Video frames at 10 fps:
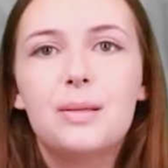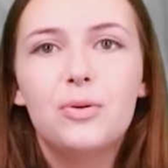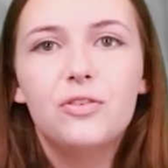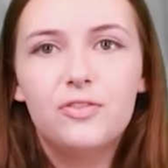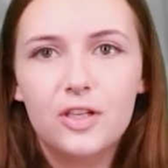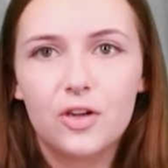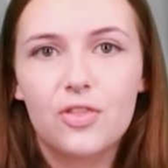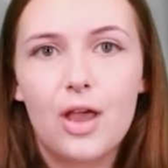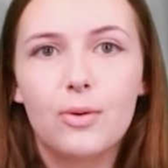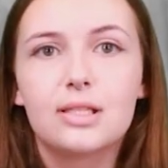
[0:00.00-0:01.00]
People feared
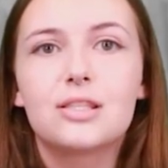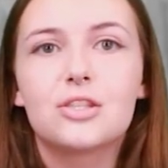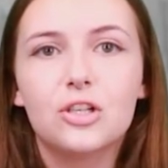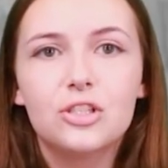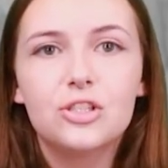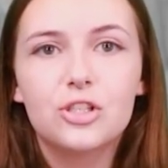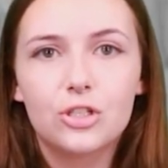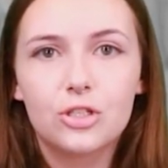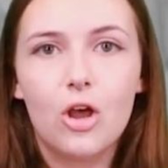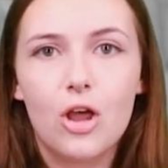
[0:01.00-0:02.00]
that when CERN
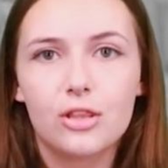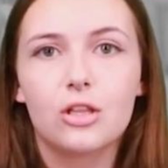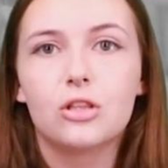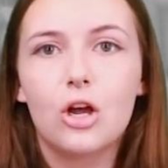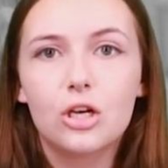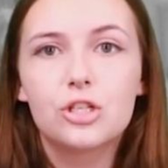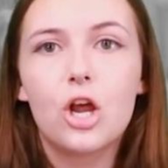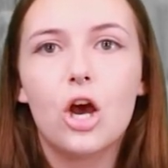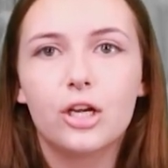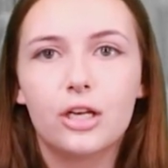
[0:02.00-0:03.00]
turned on the Large
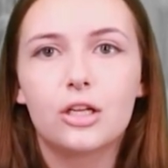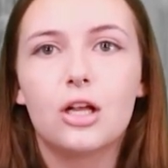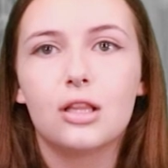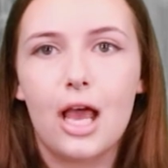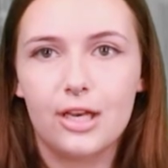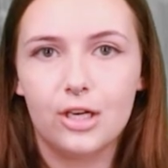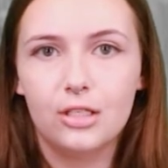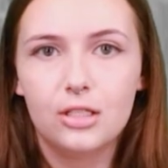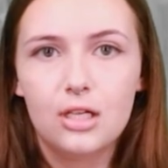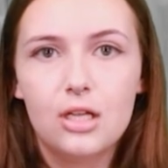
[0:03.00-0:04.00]
Hadron Collider,
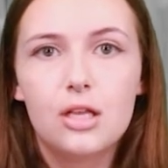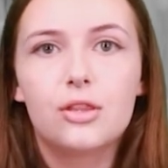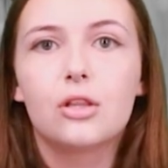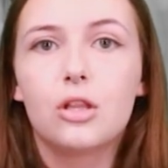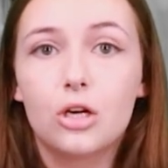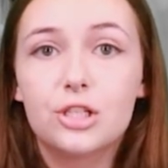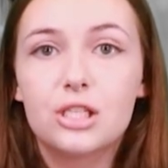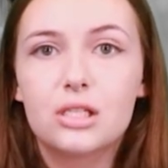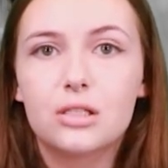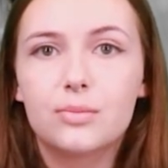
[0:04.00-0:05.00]
the
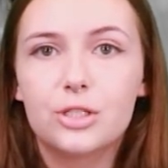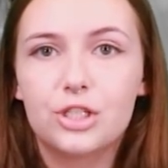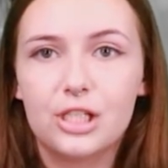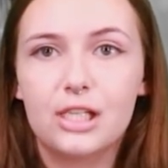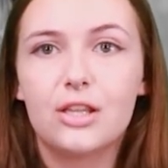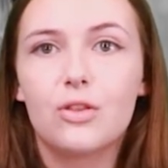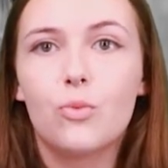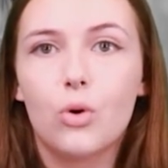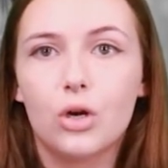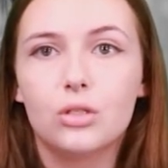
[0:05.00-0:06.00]
largest machine in the
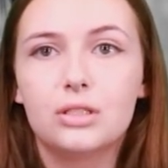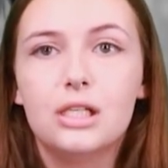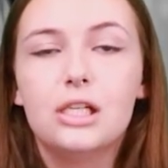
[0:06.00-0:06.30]
world,